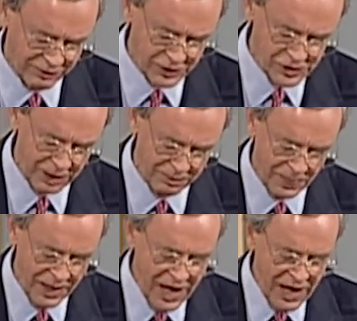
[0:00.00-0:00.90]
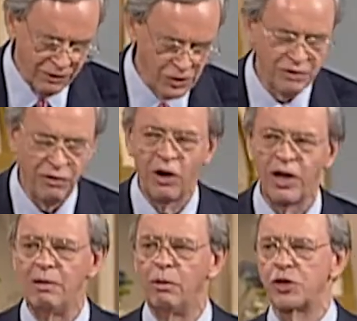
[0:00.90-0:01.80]
For example, first of all,
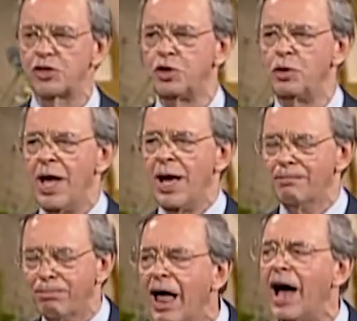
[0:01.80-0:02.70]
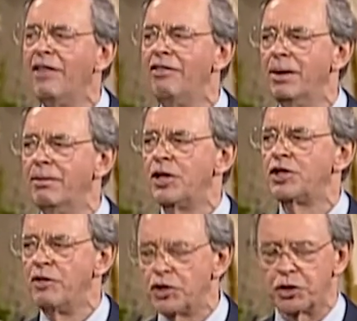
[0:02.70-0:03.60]
he wants to blind them
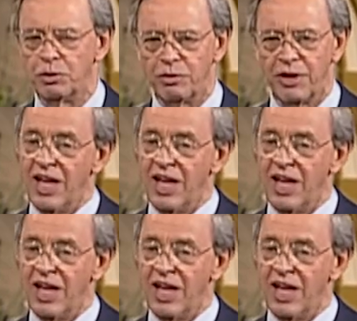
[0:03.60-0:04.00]
to the truth.